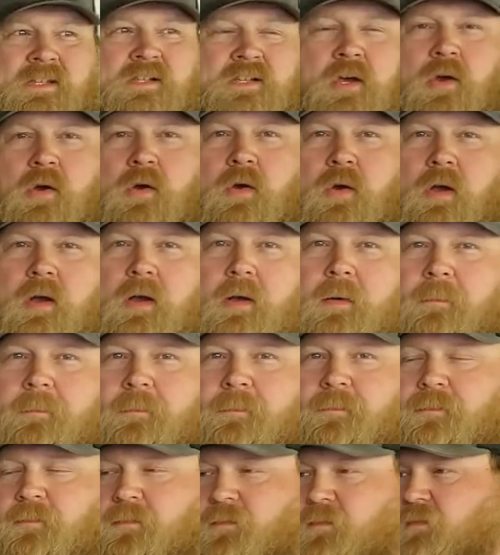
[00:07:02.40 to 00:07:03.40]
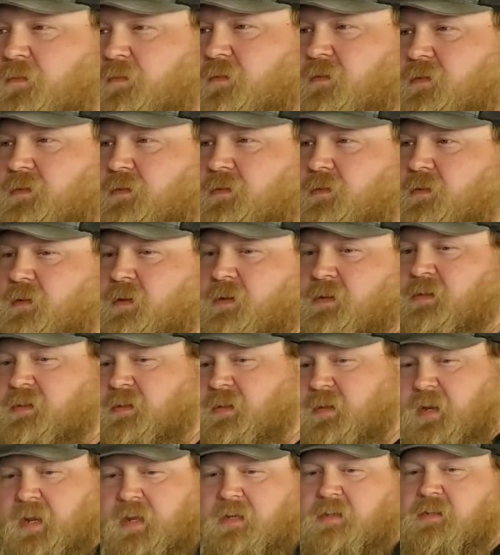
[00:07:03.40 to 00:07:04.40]
So it's
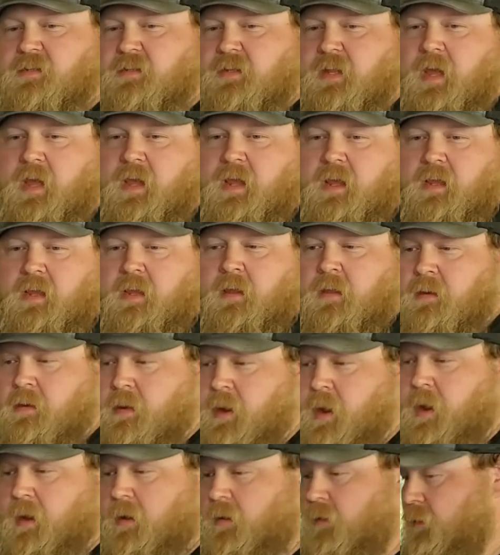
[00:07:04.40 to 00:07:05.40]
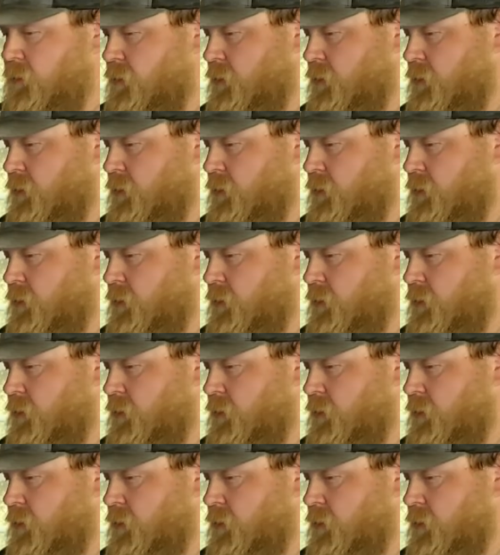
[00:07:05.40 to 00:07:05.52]
the next day now,